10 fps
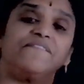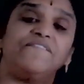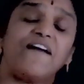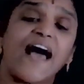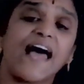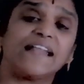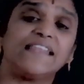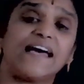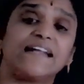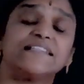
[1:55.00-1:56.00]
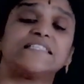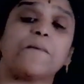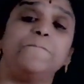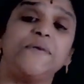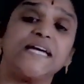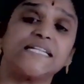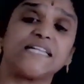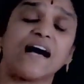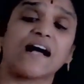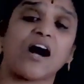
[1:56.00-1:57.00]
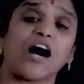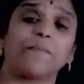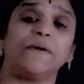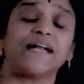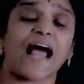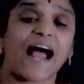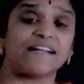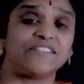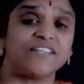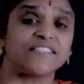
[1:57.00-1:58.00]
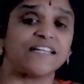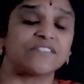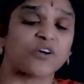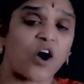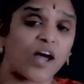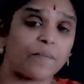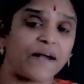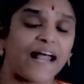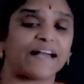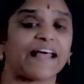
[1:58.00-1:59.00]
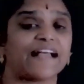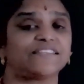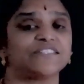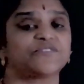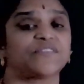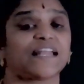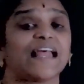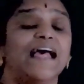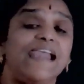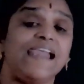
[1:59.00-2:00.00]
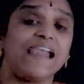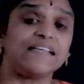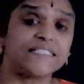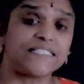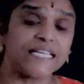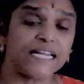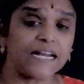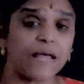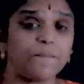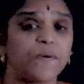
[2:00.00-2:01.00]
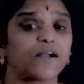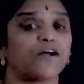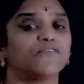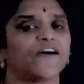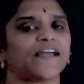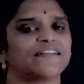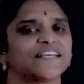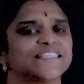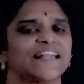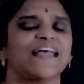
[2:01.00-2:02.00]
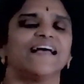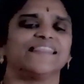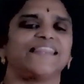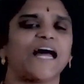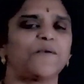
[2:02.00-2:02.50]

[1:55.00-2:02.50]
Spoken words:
Where there is a beta carbon, adjacent carbon attaches to the lesser number of hydrogen, that